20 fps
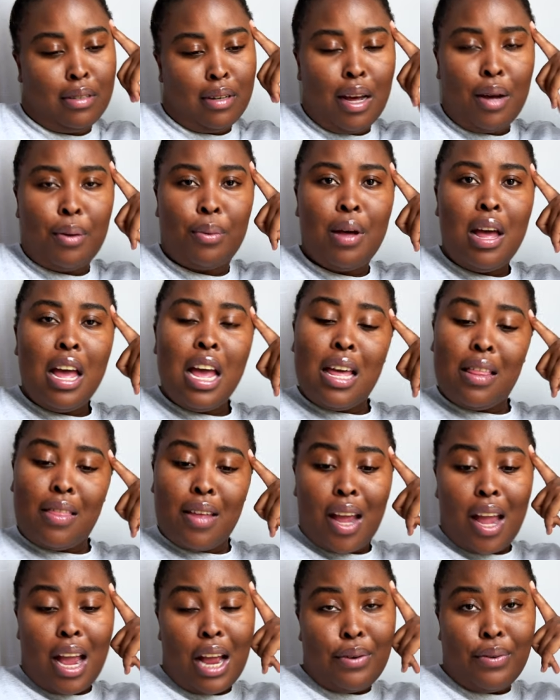No,
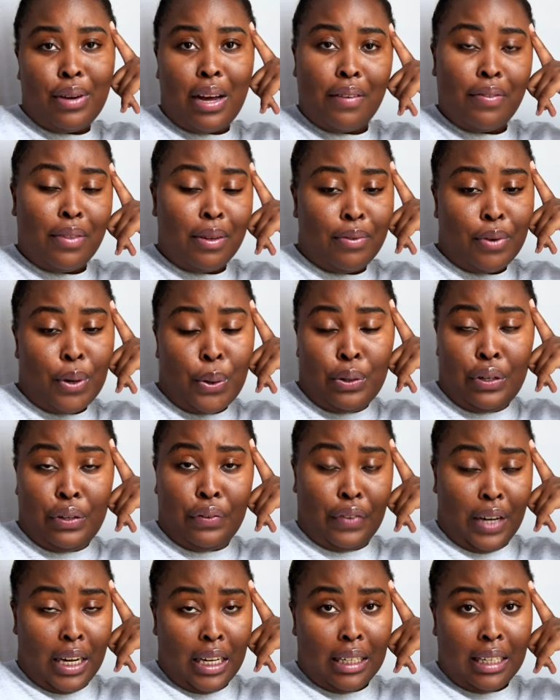they're here to have their own
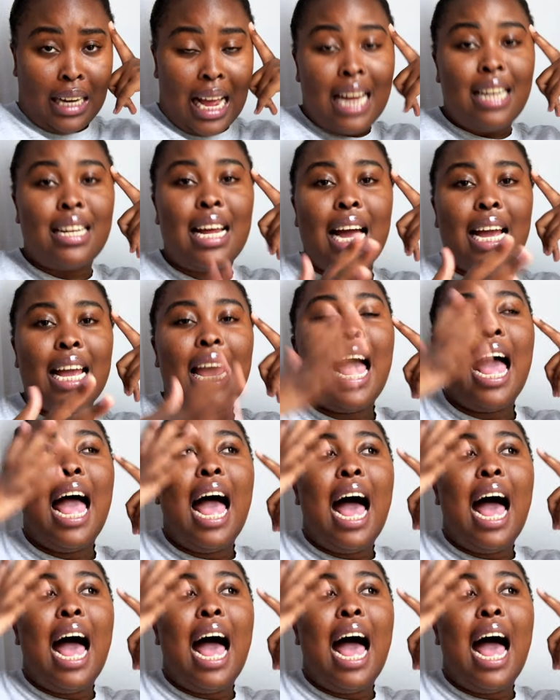fun. And I